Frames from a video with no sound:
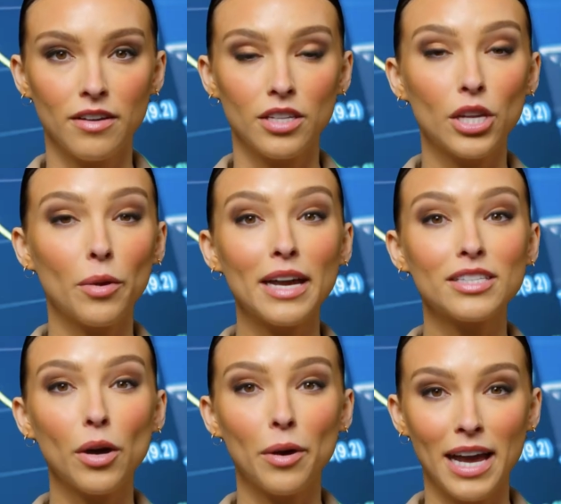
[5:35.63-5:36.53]

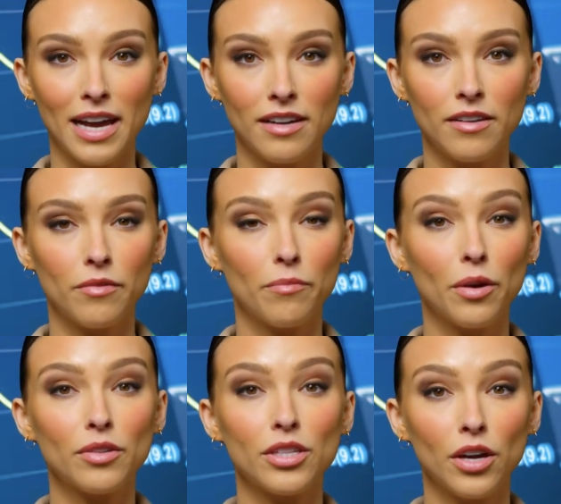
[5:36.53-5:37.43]
QXO Inc.
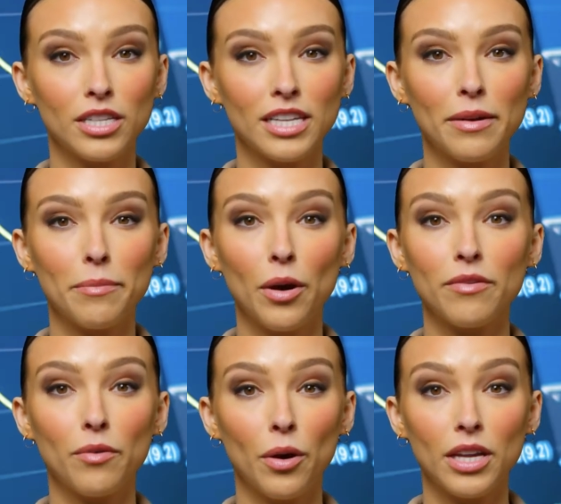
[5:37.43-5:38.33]
rose
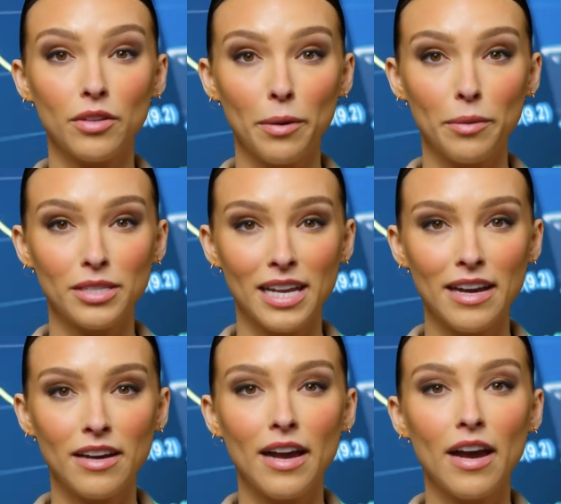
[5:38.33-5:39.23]
13.43%,